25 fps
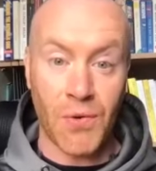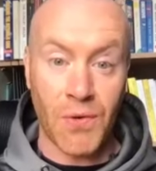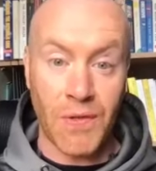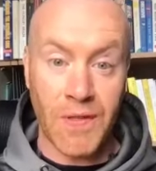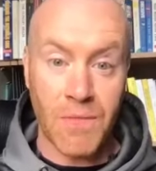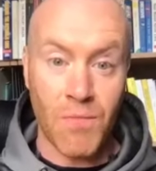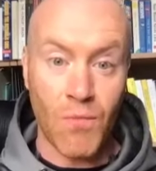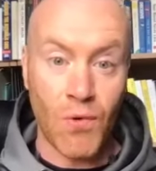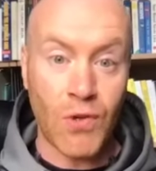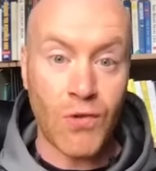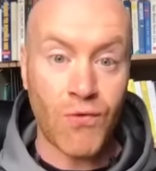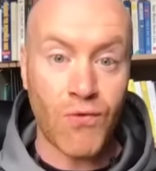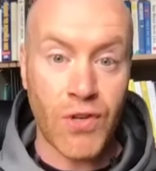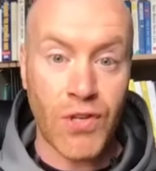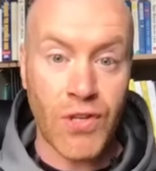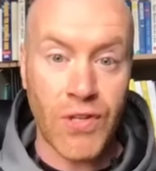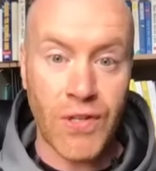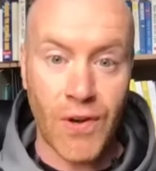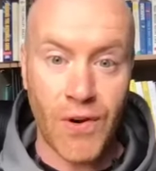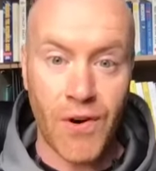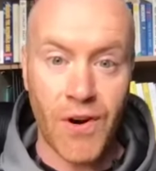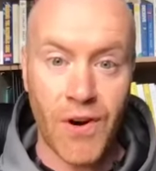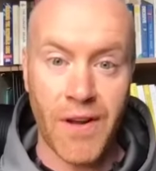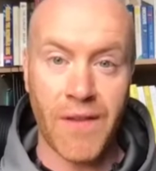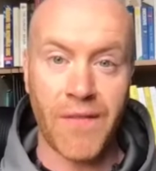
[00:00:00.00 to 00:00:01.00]
It's the most
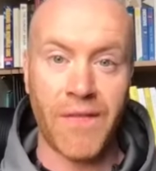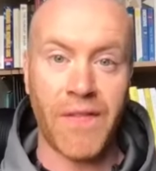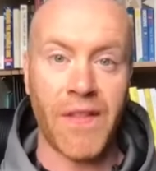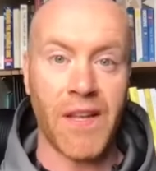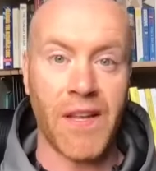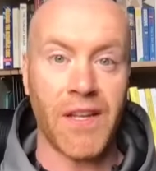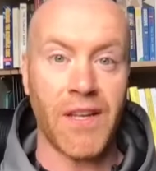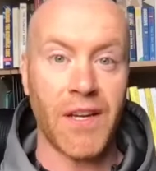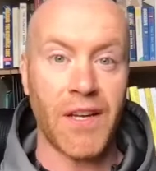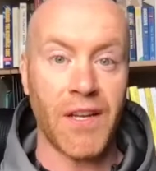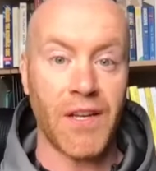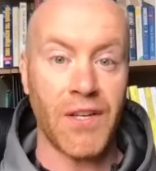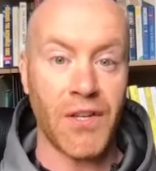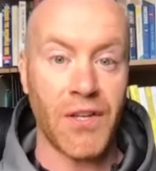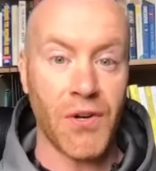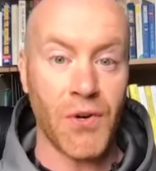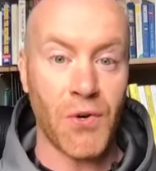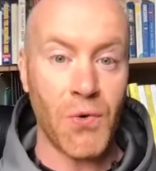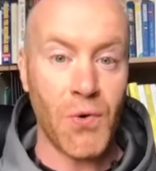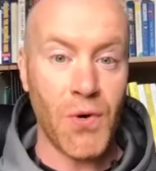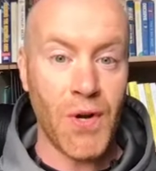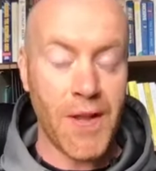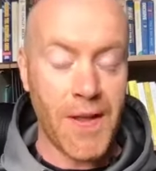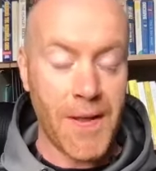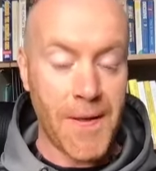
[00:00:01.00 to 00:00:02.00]
restorative thing you can
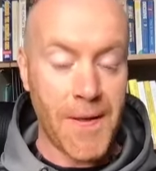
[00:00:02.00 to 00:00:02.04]
do.